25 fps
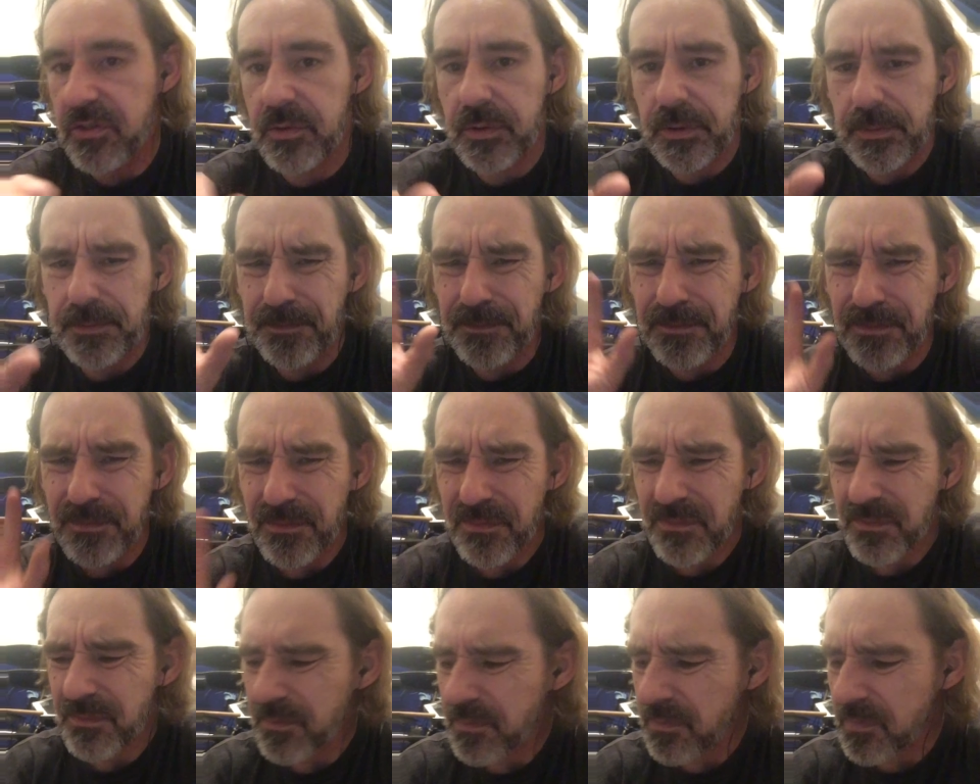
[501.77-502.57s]
me.
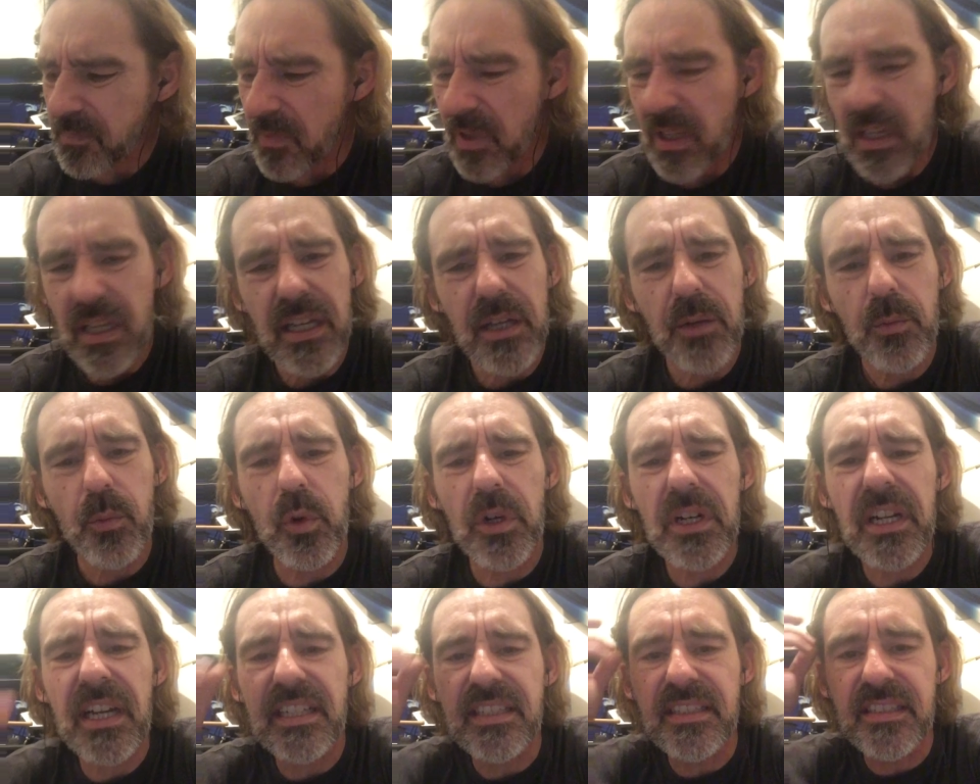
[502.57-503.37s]
And
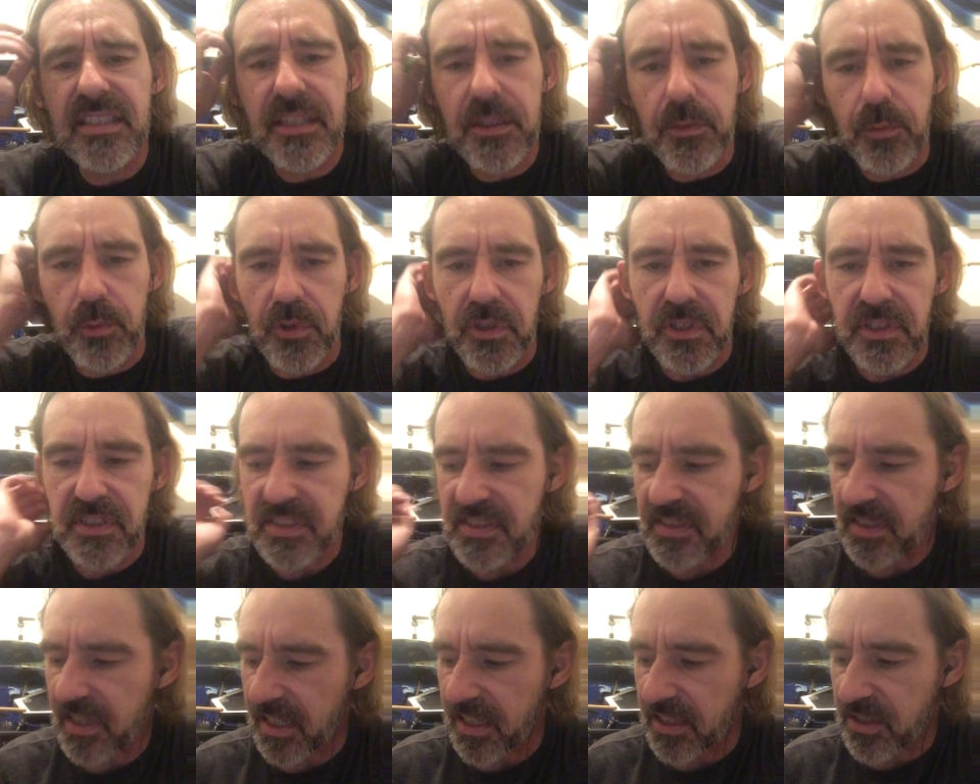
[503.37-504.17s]
what I did
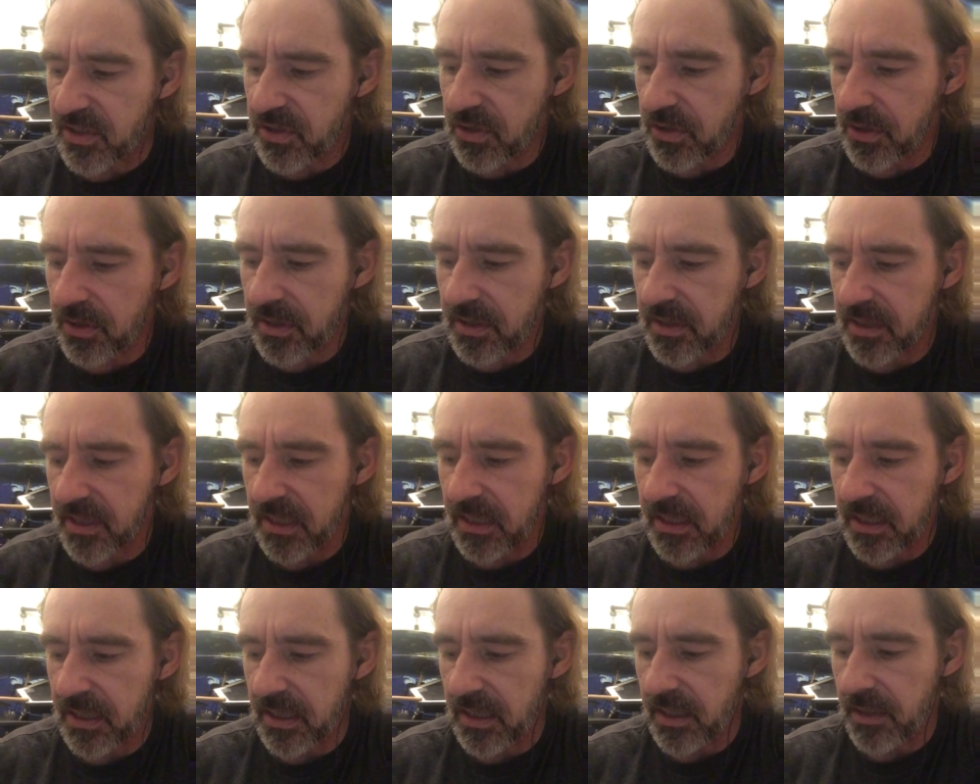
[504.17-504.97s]
was I took
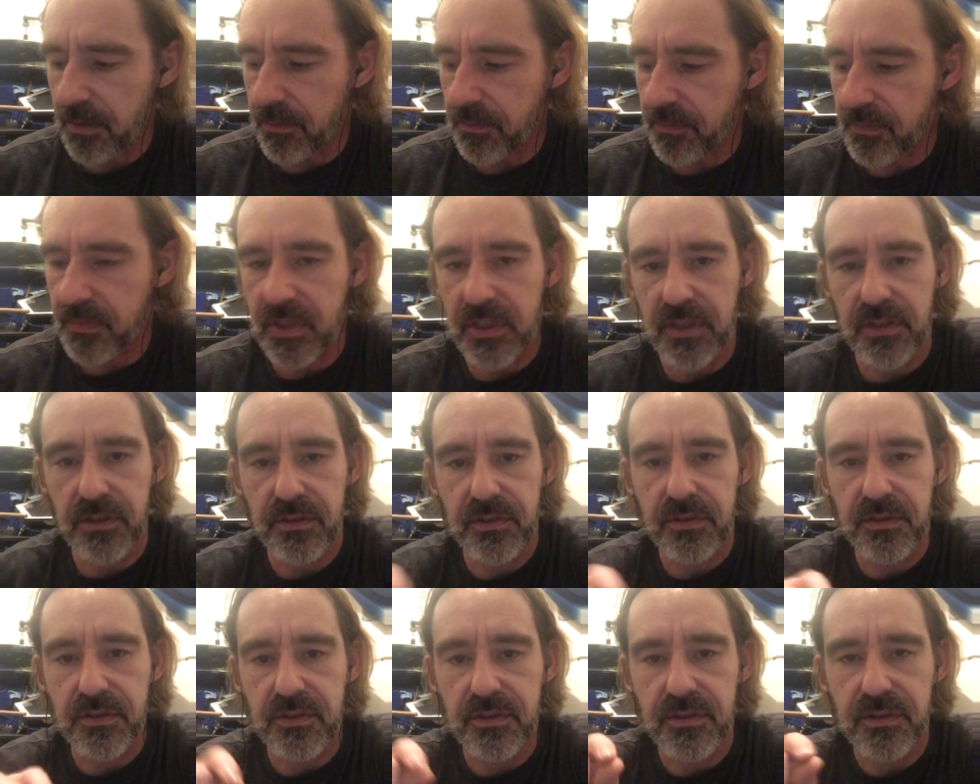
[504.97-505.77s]
the
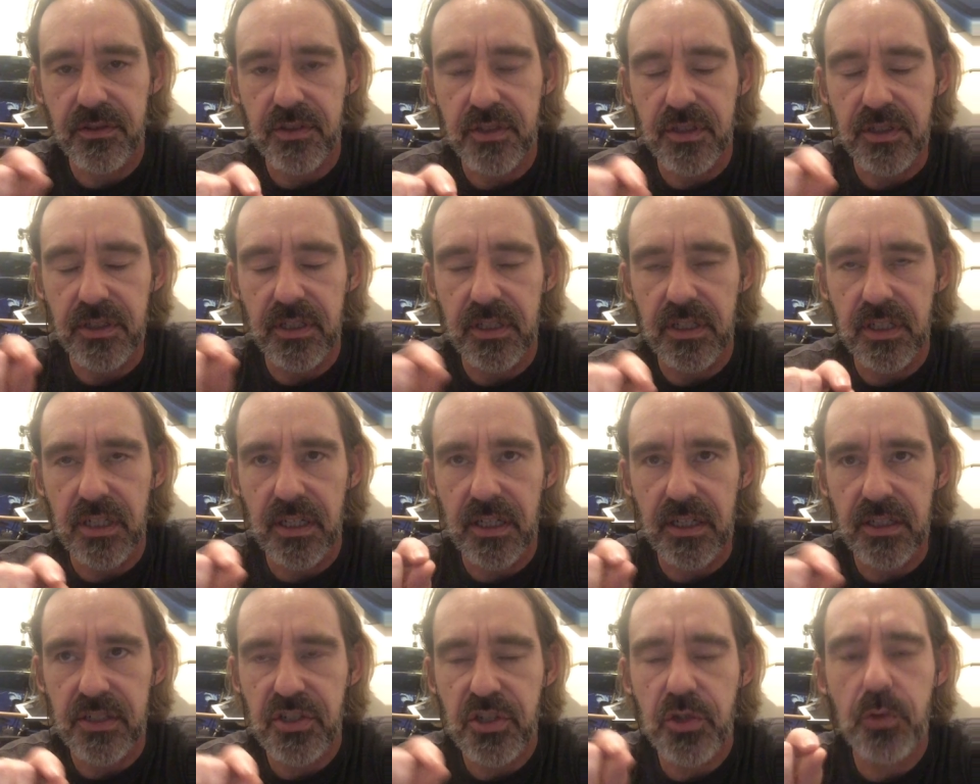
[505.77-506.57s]

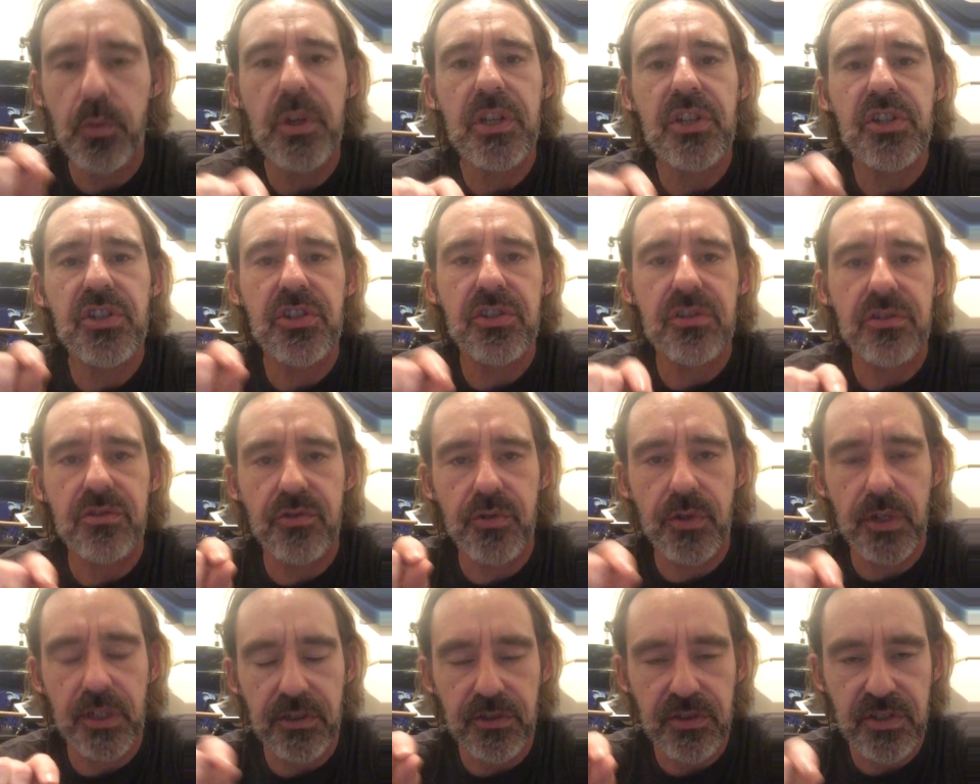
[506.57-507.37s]
switch
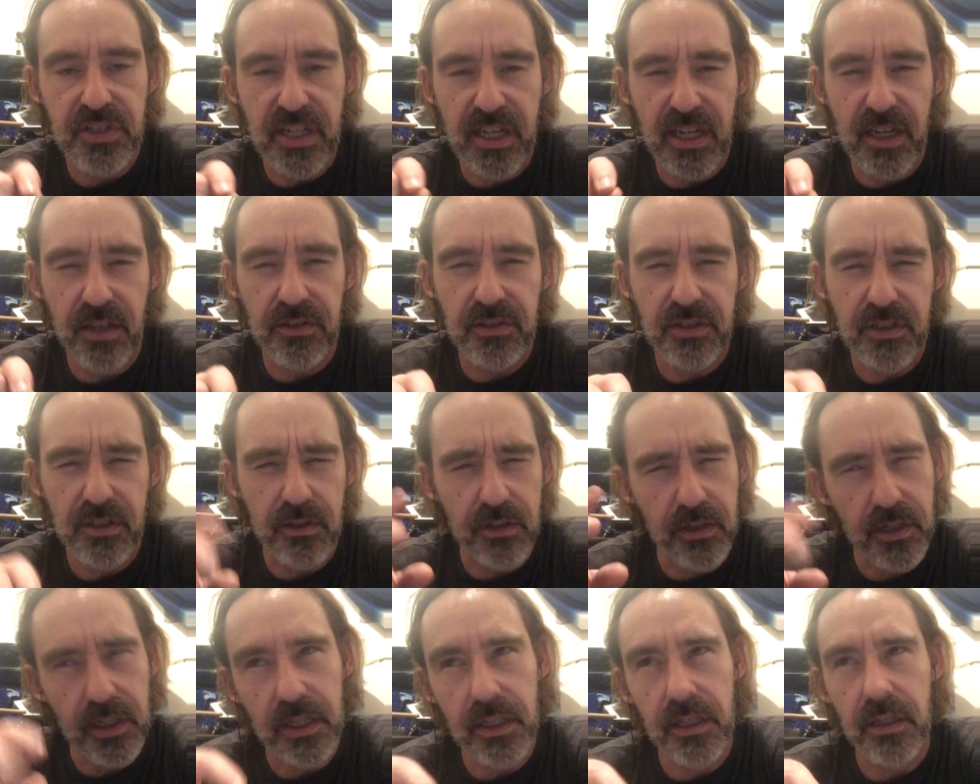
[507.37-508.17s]
triggers out.
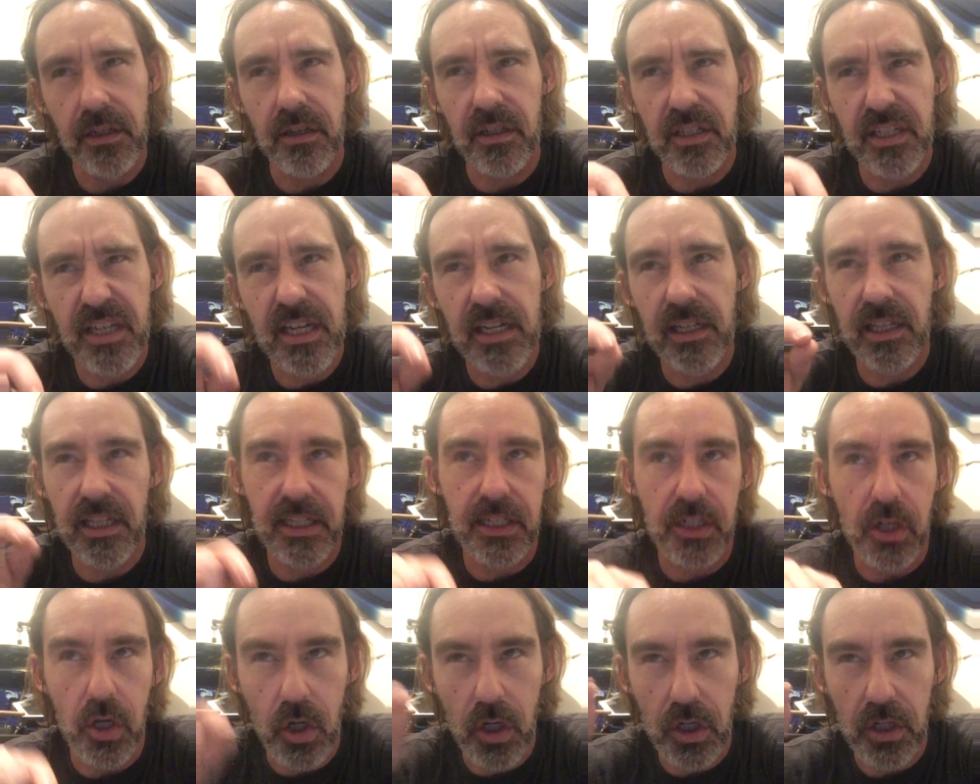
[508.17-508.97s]
They're a kind of like
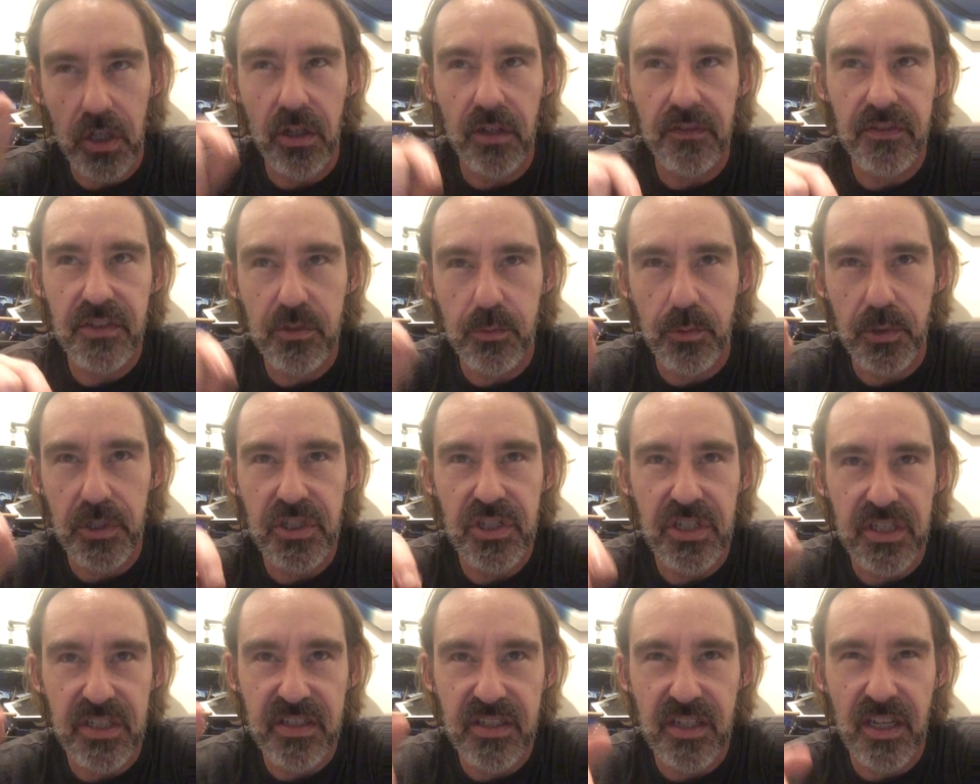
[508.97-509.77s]
an on-off
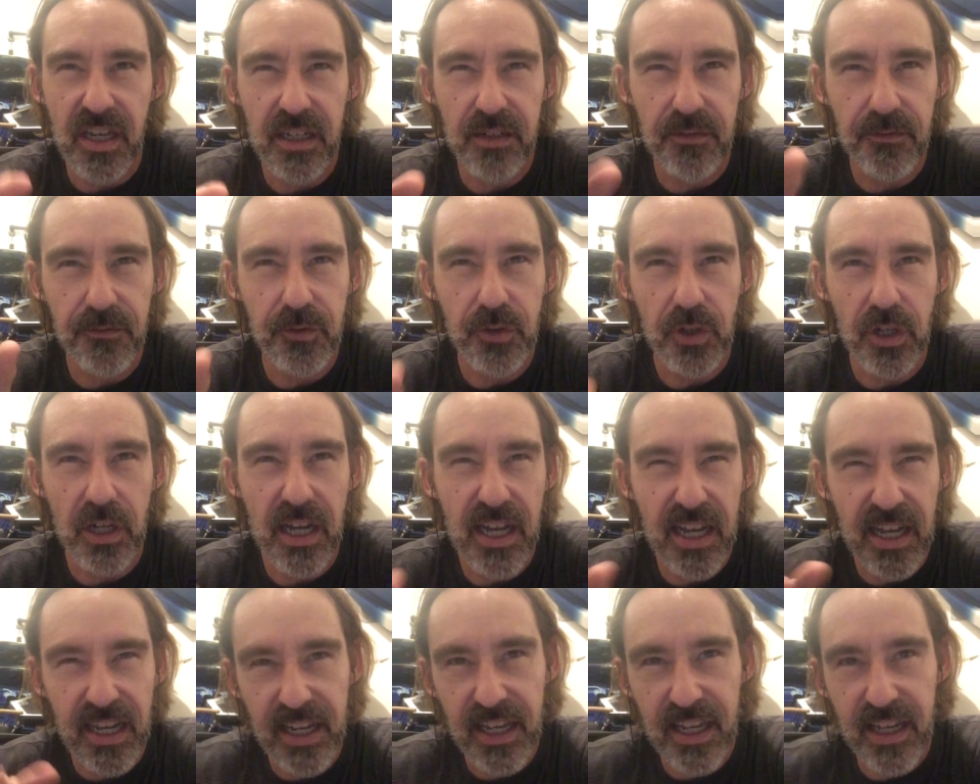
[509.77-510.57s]
switch inside them for a
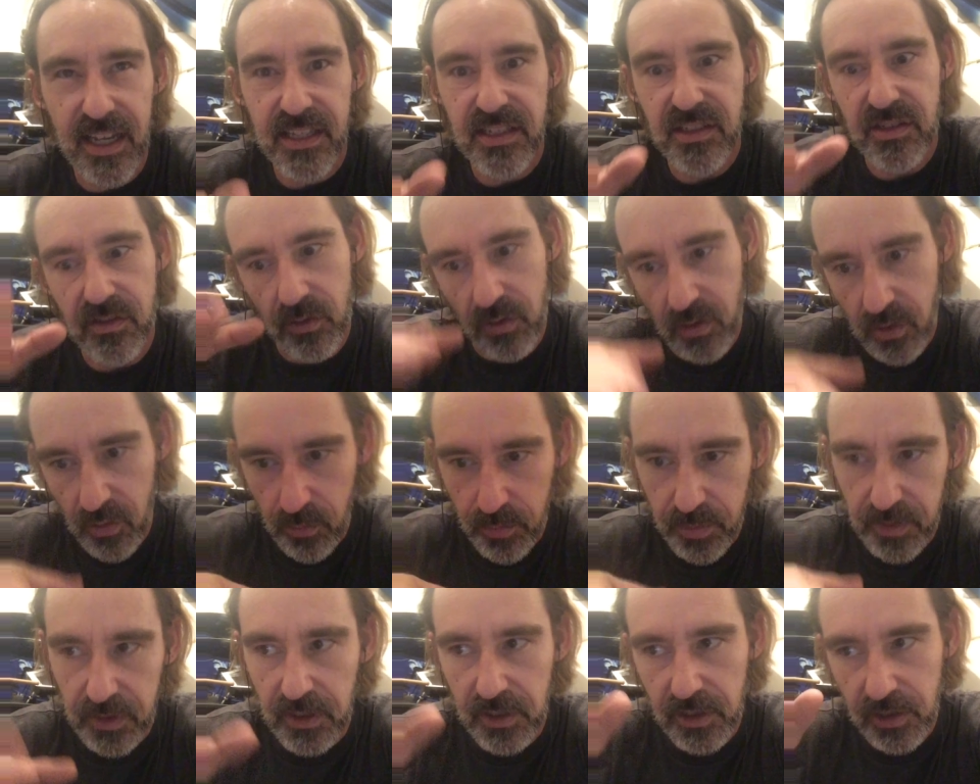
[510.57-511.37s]
hi-hat, so
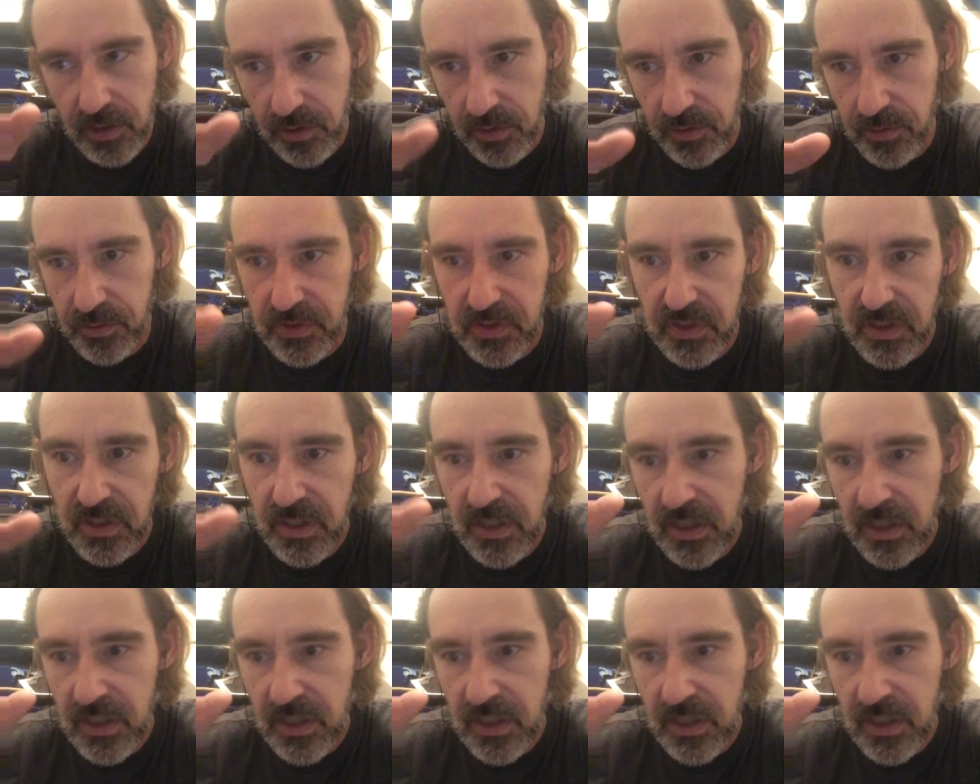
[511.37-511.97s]
open-close